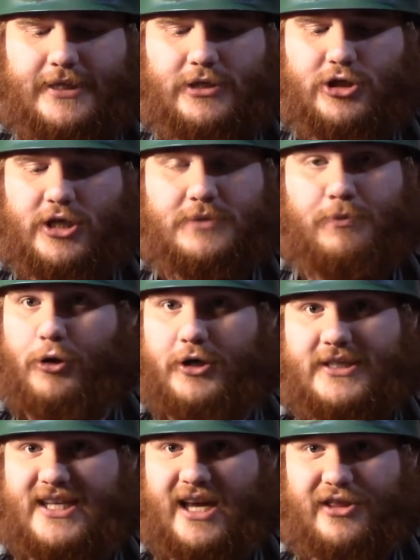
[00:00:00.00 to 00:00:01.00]
just put
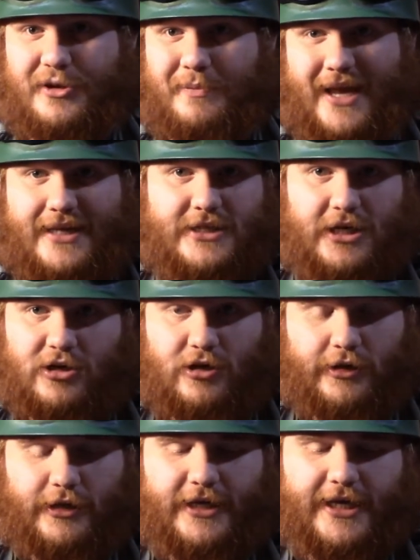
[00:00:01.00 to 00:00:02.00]
it together, paint it, and
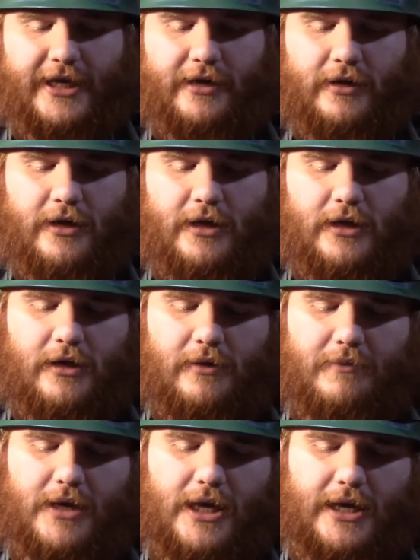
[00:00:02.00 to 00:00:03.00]
call it a day.
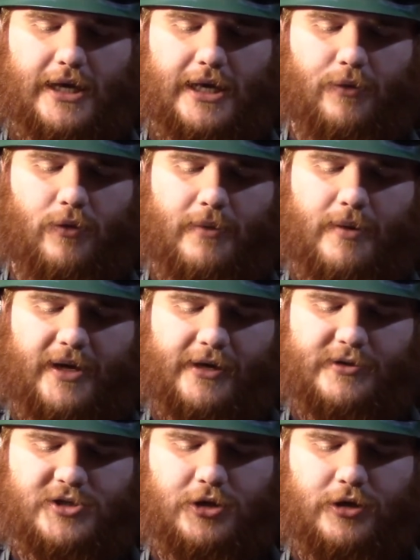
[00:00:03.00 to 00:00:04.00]
Me, I want my
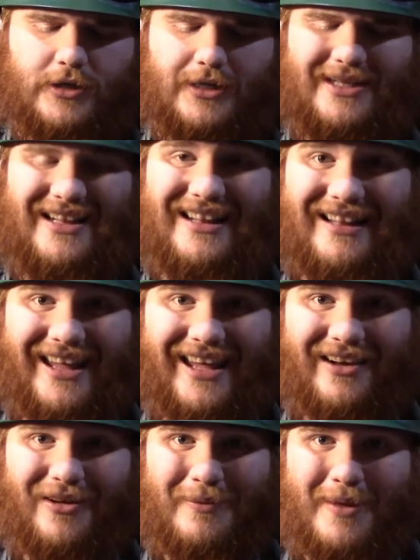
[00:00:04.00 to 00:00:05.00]
models to look a
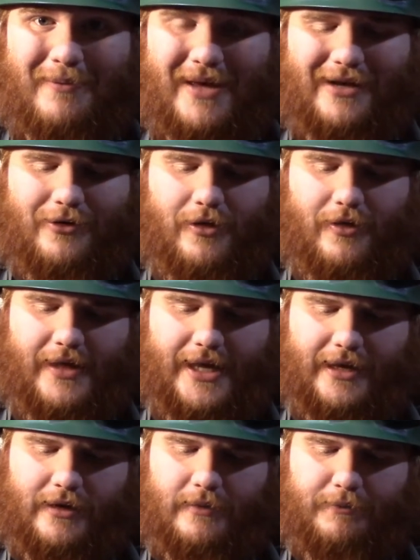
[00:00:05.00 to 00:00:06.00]
little bit better than
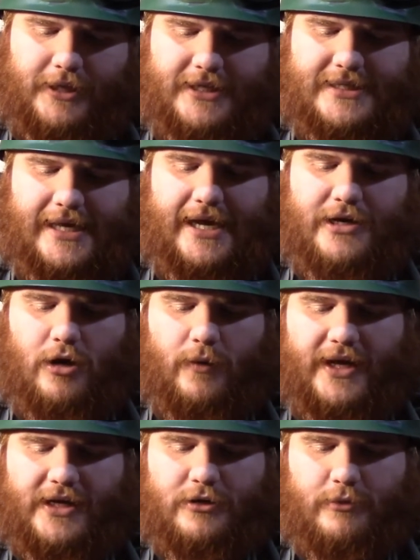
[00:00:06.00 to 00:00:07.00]
that. Plus, I know
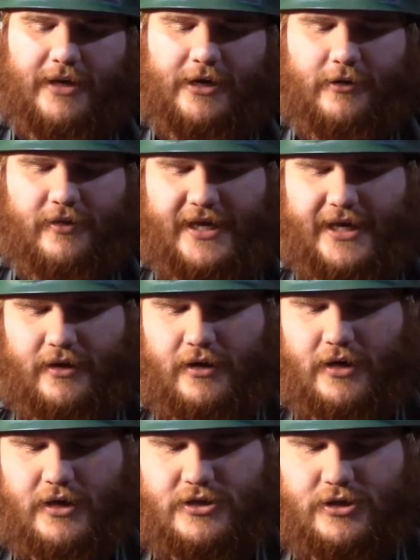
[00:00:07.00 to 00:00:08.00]
I can do better than that.
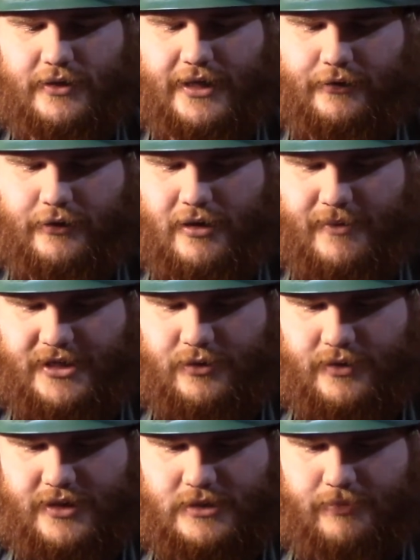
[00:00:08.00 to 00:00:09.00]
So not only am I
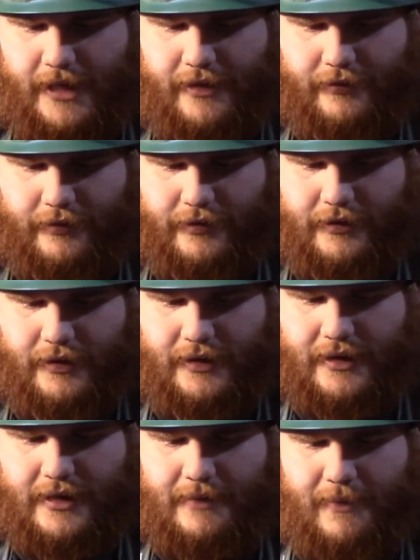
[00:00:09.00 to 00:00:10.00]
doing this model,
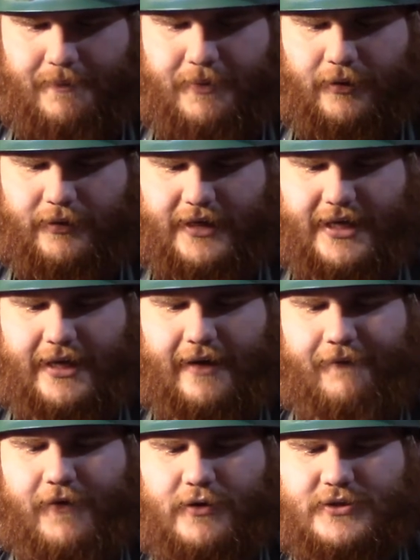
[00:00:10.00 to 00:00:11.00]
and am I building it,
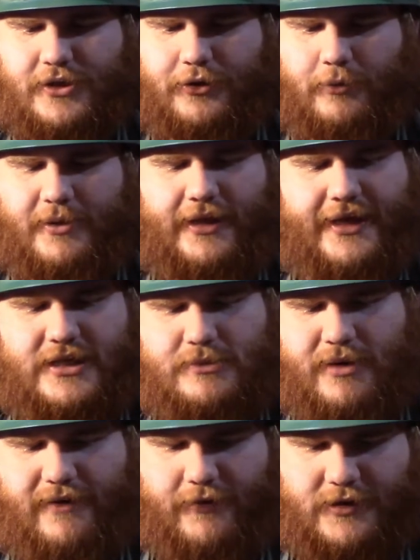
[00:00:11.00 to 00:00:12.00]
it feels a little bit like it's
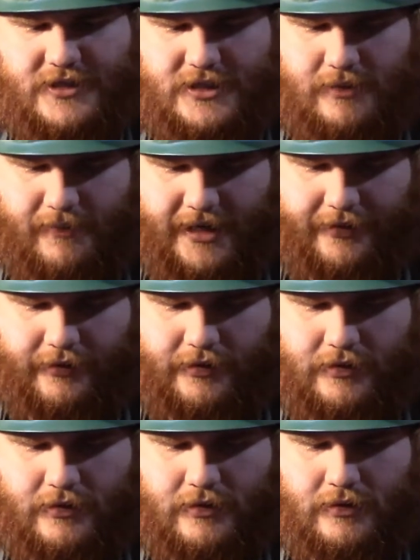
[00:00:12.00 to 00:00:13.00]
me versus the model.
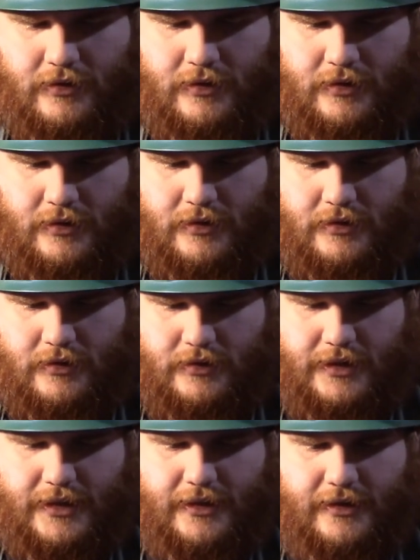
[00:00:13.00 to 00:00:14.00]

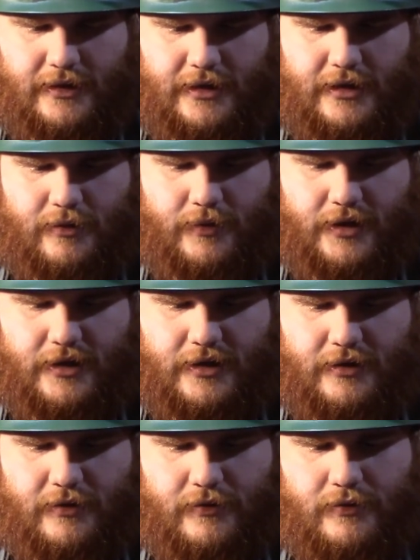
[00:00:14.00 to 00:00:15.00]
Like, there we
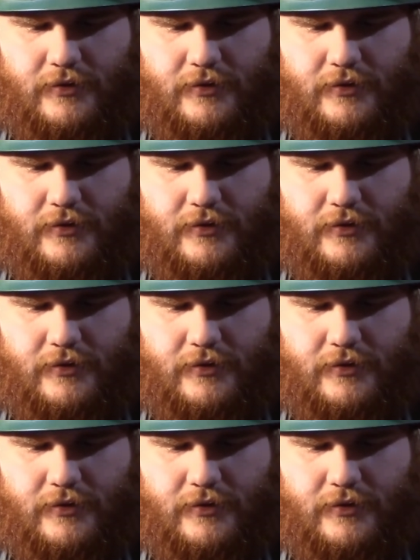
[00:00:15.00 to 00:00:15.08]
go.